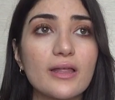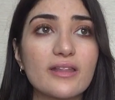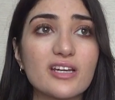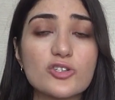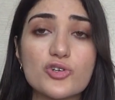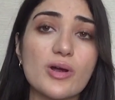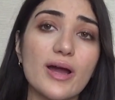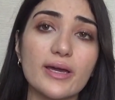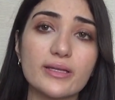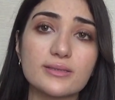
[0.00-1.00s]
They
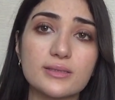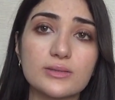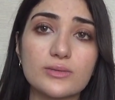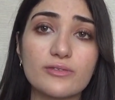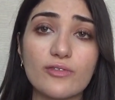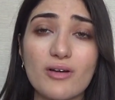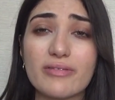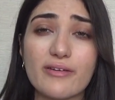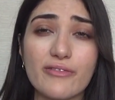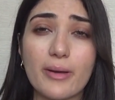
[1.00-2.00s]
try to involve
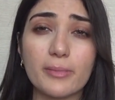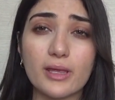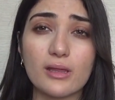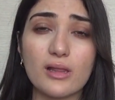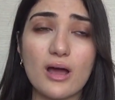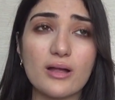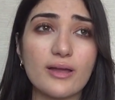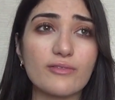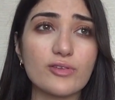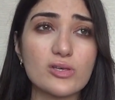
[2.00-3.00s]
their family a lot.
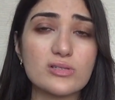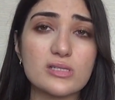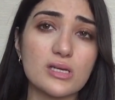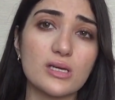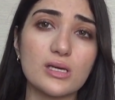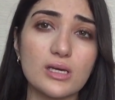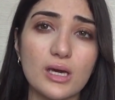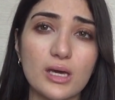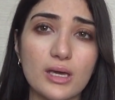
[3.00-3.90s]
If you see